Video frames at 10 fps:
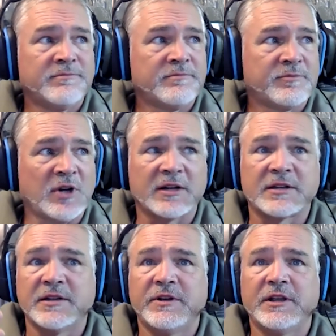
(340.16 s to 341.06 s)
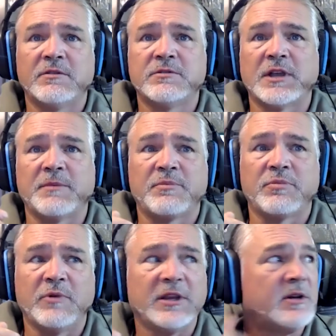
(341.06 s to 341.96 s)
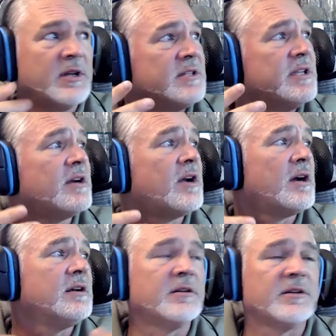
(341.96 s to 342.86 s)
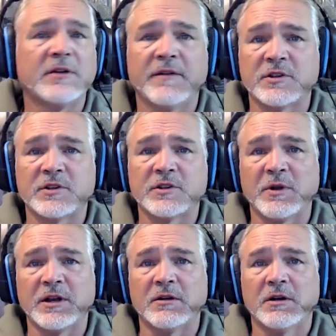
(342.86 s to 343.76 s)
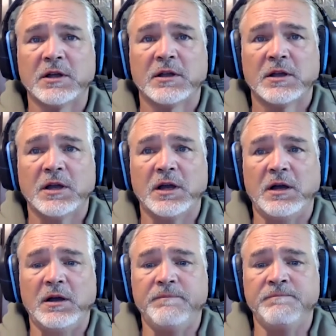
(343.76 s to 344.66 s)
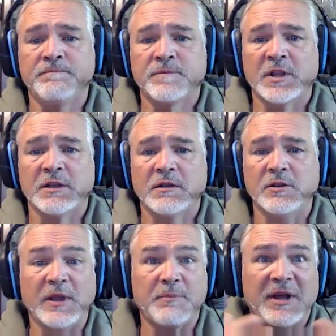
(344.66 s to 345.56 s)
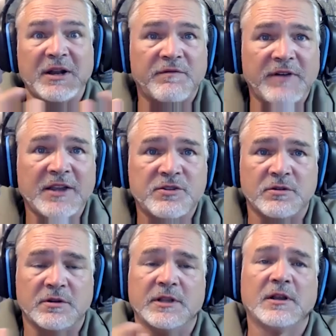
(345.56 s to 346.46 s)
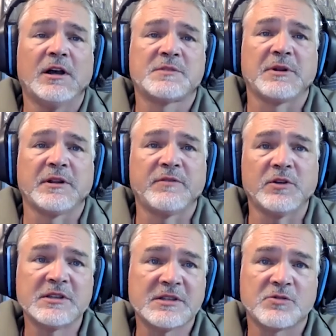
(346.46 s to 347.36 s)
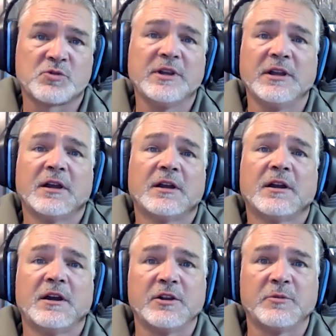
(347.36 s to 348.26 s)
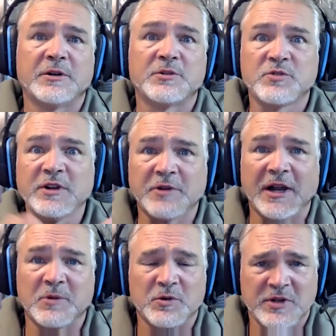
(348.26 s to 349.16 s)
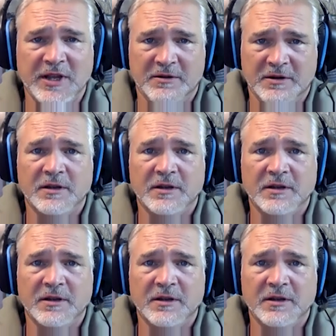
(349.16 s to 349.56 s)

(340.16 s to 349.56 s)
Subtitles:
Productivity goes up when you can see a garden out your office window. You get better faster in the hospital if you can see a tree out your window. Street crime goes down